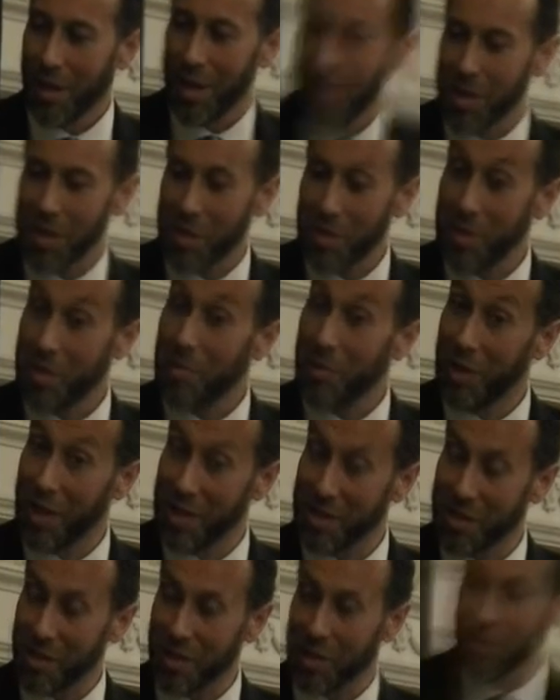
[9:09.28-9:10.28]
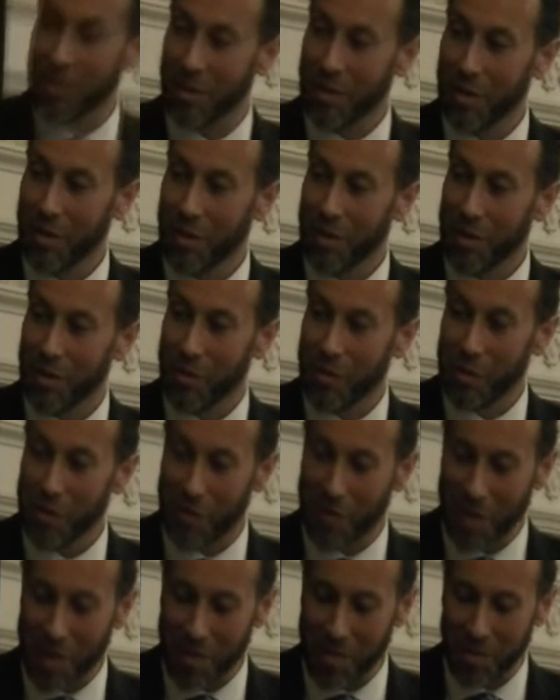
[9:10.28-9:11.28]
It should be a blessing for the
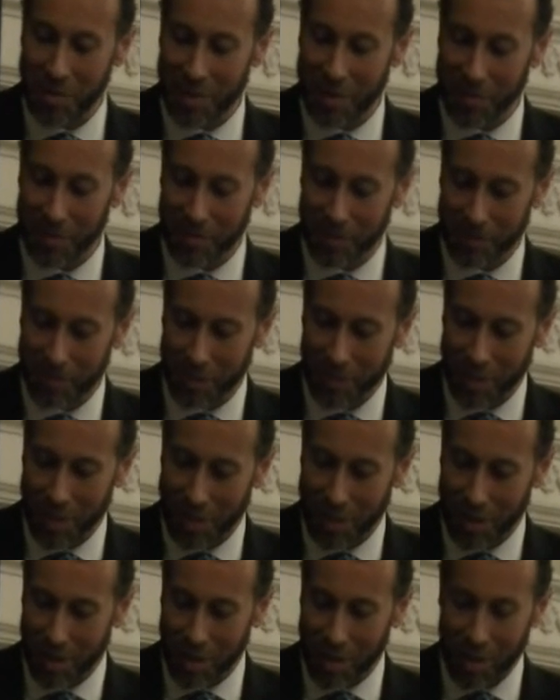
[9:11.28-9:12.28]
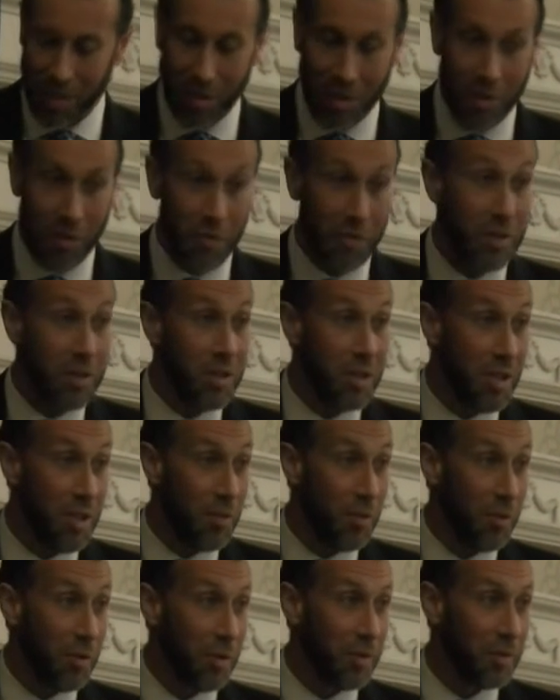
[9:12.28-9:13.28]
family, for the
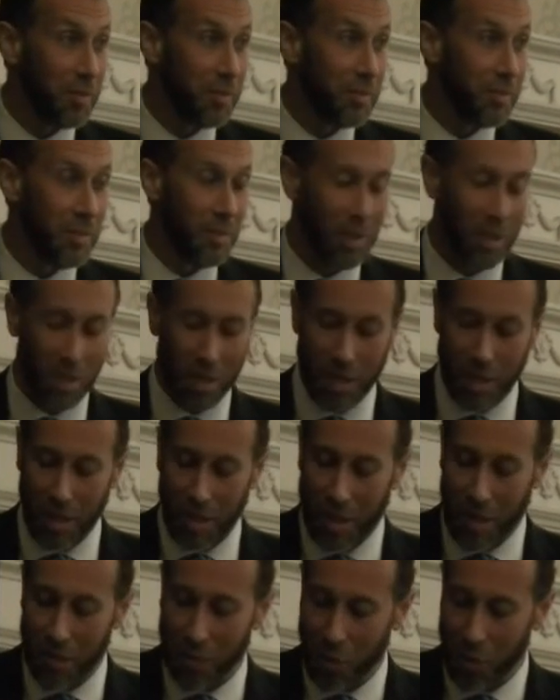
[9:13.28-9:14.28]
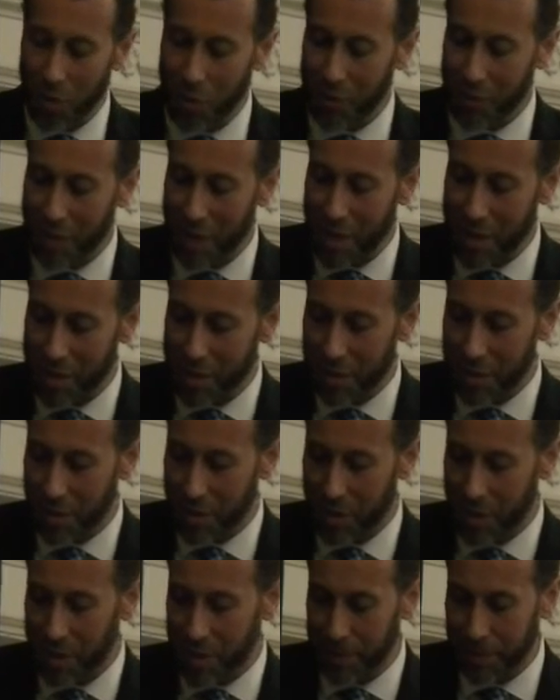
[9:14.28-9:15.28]
Tzibor, and for all of Klal
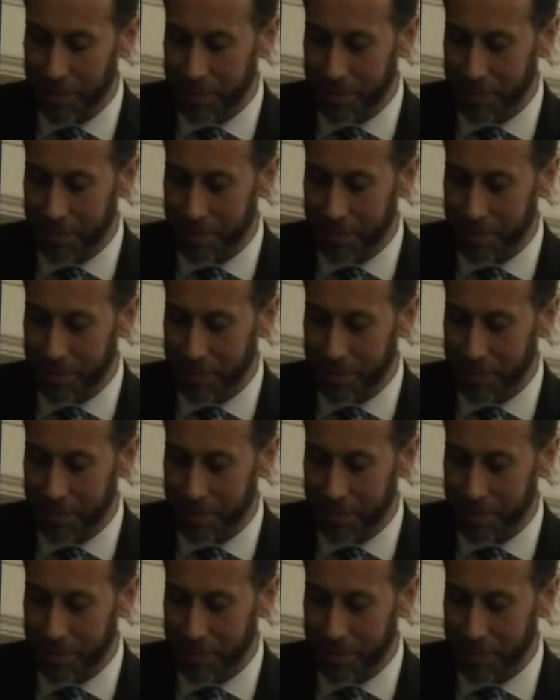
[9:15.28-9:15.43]
Yisrael.